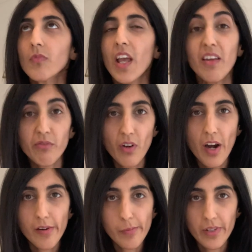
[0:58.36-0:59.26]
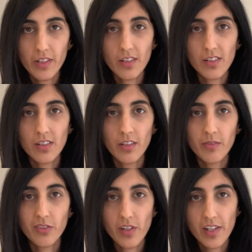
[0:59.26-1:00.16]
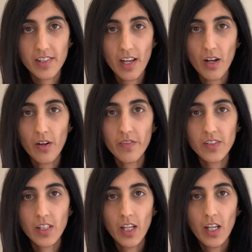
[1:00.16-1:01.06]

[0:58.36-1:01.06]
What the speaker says: environments for ourselves